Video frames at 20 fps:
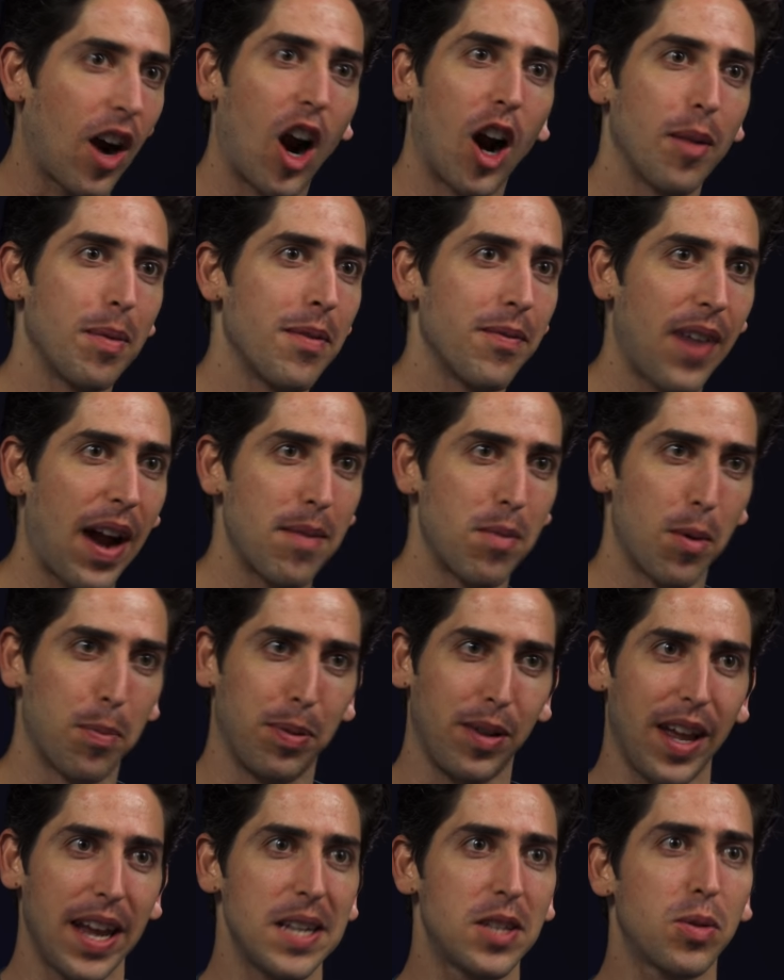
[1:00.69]
carbon fiber
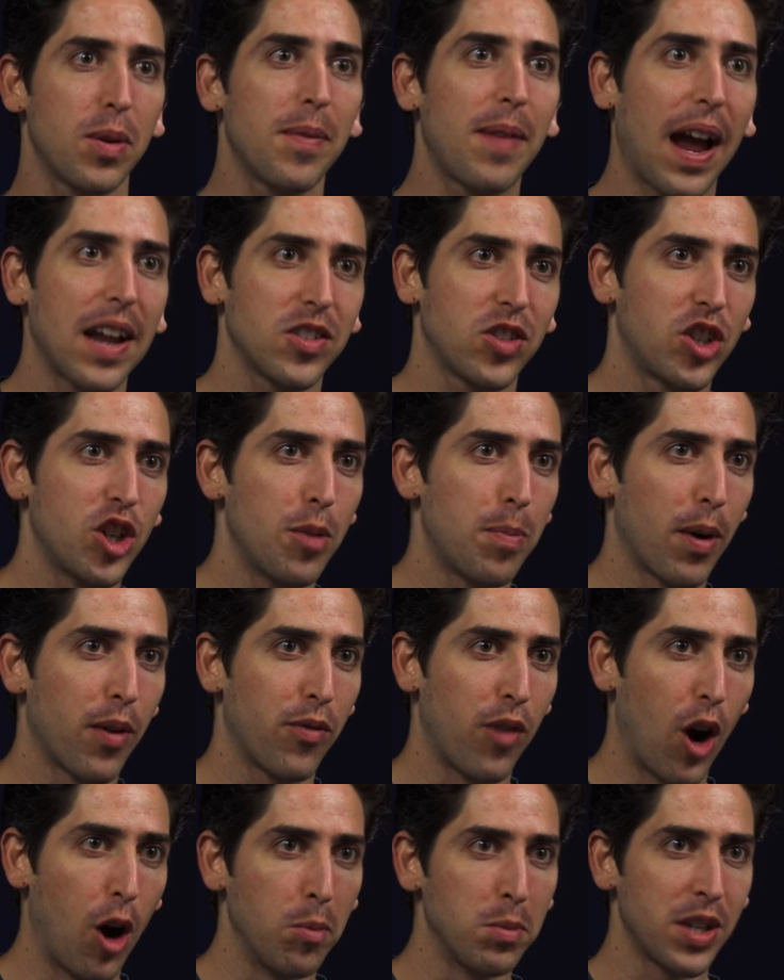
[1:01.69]
plates. We've got super
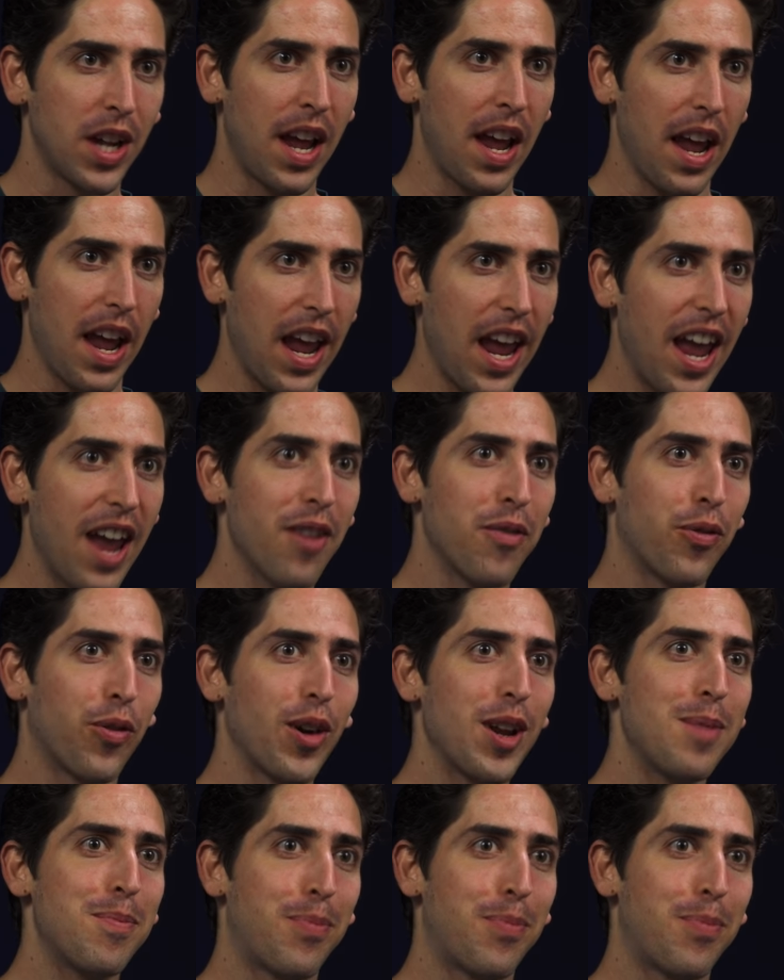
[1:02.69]
foams. Every